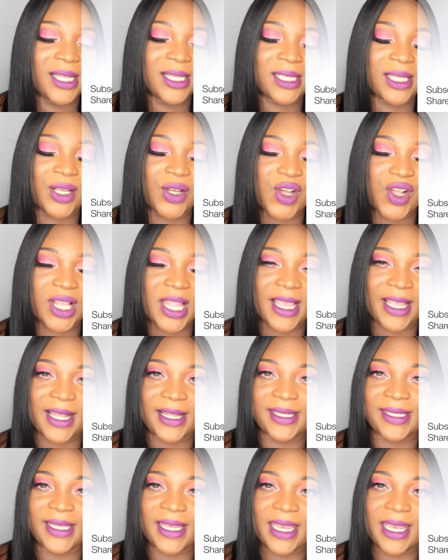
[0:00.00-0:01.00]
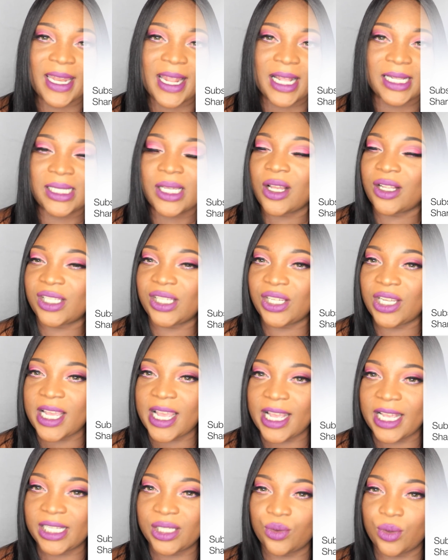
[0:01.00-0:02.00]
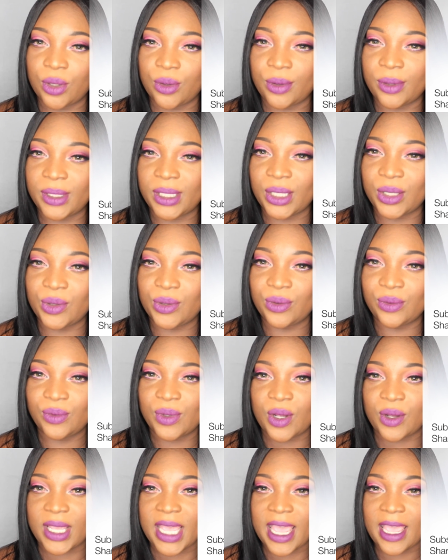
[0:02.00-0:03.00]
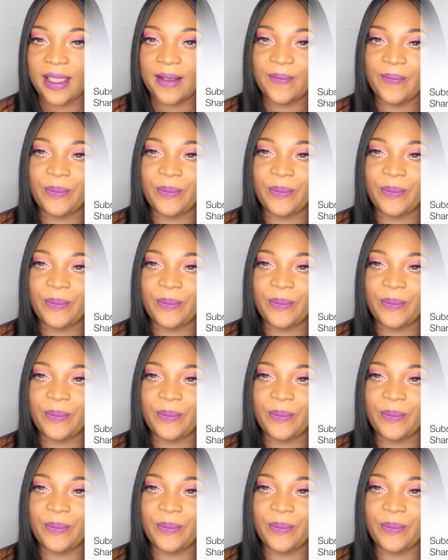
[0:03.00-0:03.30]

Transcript: So like I said, I'll talk to you guys real soon. Okay,